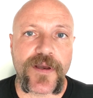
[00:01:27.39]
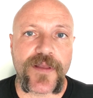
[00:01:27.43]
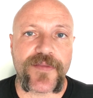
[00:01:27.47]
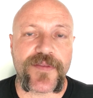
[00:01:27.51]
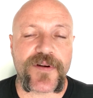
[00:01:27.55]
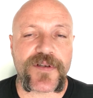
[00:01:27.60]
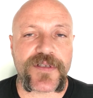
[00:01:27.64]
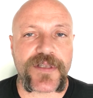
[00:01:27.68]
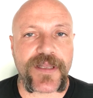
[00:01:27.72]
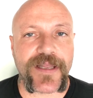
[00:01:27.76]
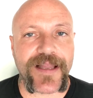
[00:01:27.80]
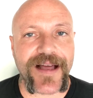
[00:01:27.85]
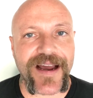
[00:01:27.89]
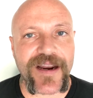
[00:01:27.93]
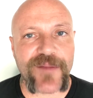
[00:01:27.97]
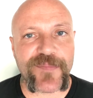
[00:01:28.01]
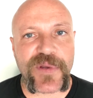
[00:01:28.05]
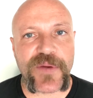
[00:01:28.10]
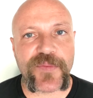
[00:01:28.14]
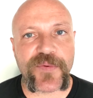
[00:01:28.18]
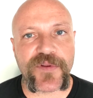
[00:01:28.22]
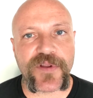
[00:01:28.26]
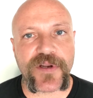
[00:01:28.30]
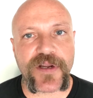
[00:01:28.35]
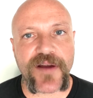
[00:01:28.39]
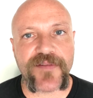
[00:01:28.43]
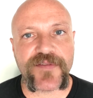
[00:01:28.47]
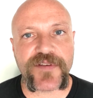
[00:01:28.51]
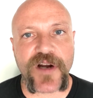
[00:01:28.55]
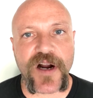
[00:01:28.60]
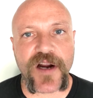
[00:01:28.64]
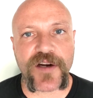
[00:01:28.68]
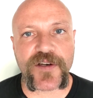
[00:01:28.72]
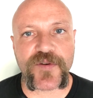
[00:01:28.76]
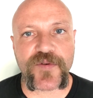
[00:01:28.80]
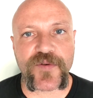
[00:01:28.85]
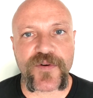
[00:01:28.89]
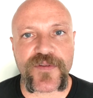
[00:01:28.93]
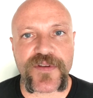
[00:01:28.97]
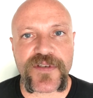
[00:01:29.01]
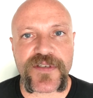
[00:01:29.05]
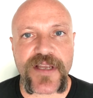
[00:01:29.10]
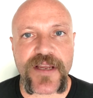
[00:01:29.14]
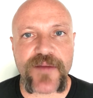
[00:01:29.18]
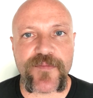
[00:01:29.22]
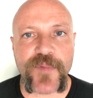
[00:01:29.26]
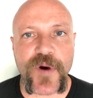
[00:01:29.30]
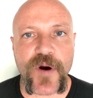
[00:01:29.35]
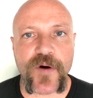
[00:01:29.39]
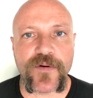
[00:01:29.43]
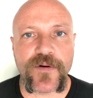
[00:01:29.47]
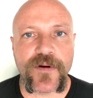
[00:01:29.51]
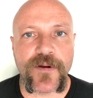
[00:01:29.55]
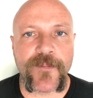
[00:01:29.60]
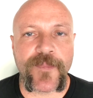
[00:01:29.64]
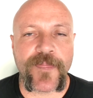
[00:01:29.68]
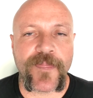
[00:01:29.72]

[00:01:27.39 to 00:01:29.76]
There's a lot of people that I've talked to who are in the same boat.